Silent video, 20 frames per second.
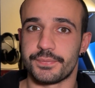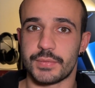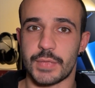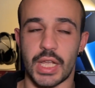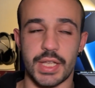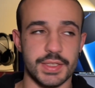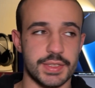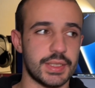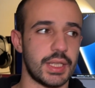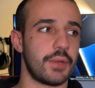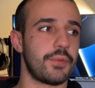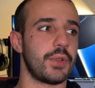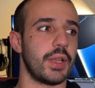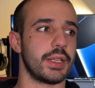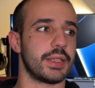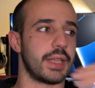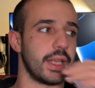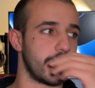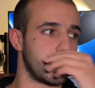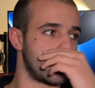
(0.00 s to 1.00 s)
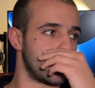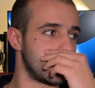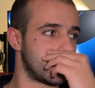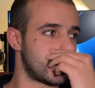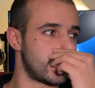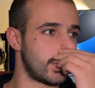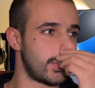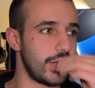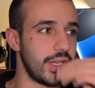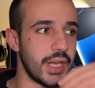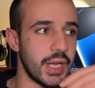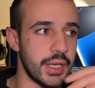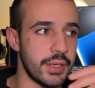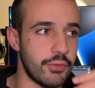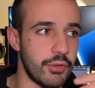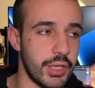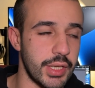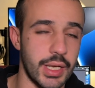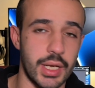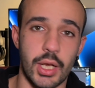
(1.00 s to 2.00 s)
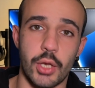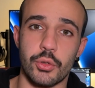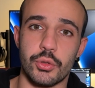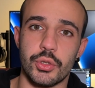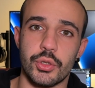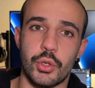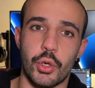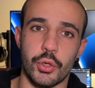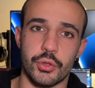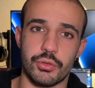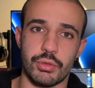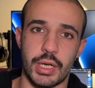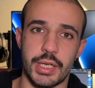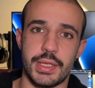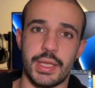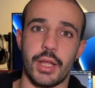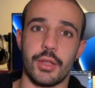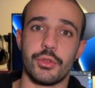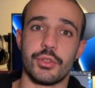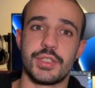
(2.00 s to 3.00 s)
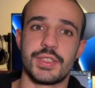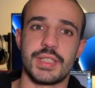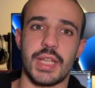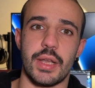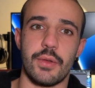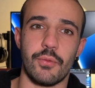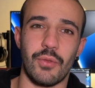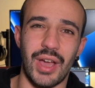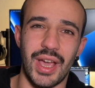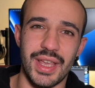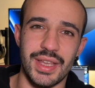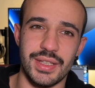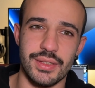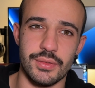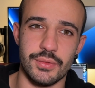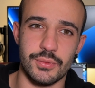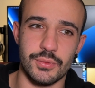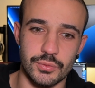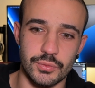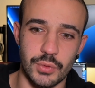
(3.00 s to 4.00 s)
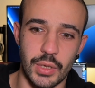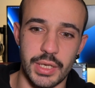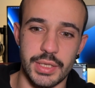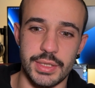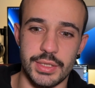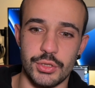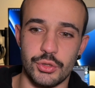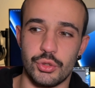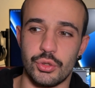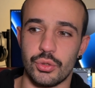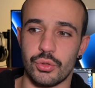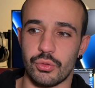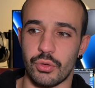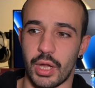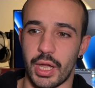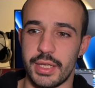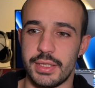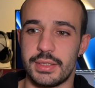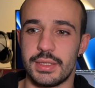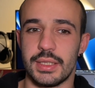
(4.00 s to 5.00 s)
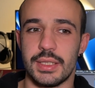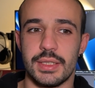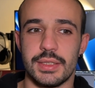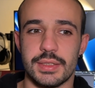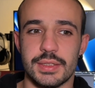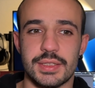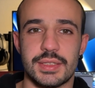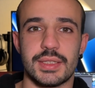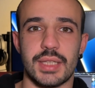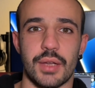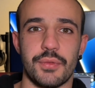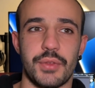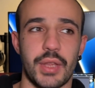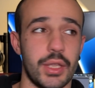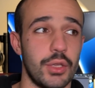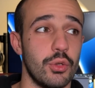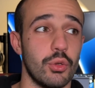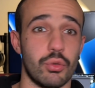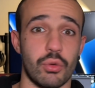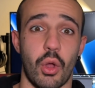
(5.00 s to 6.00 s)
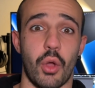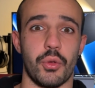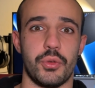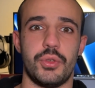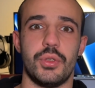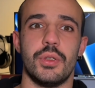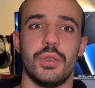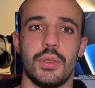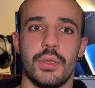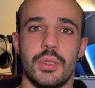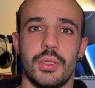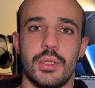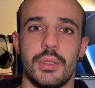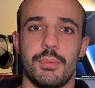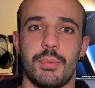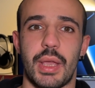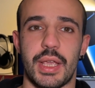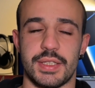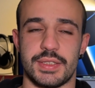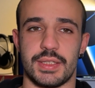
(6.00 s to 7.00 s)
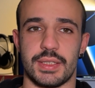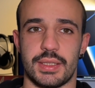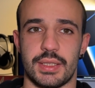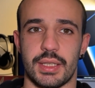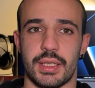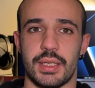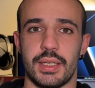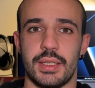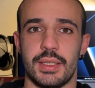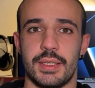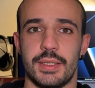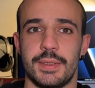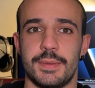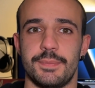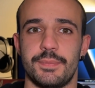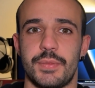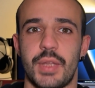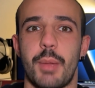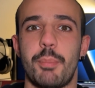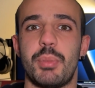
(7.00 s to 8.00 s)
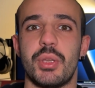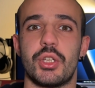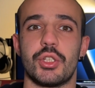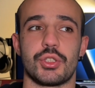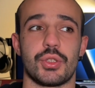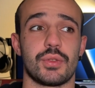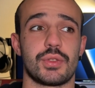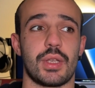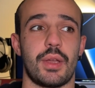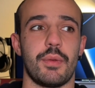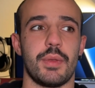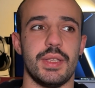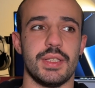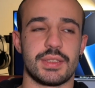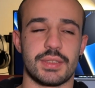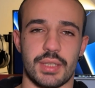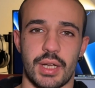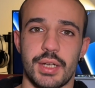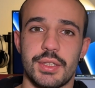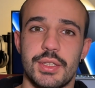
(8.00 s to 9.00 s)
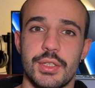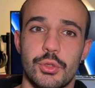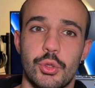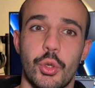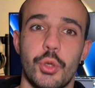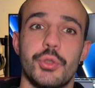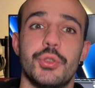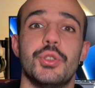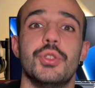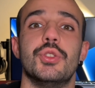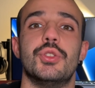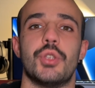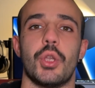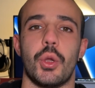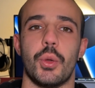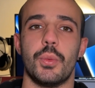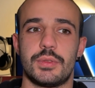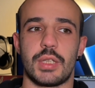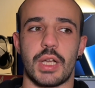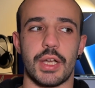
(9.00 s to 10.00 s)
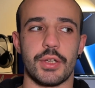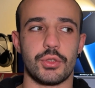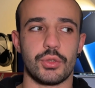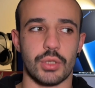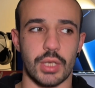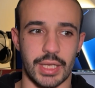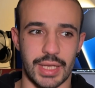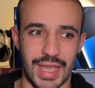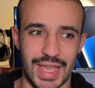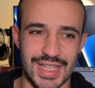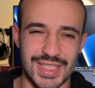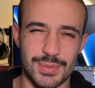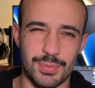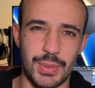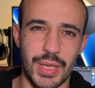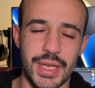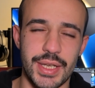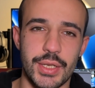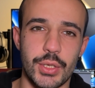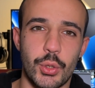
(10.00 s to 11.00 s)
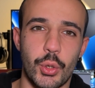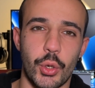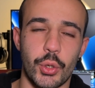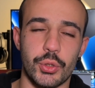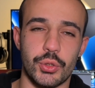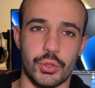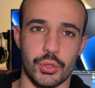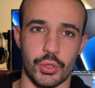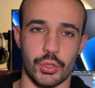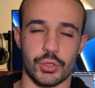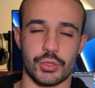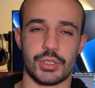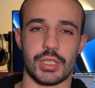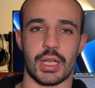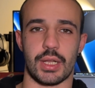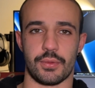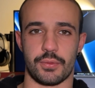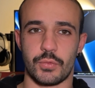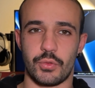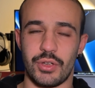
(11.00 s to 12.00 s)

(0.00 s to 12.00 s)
And stuff like that. Just read along the code. Try to understand why did you write the stuff that you wrote, basically. not because of some instructor told you so. Try to like explain the code to yourself.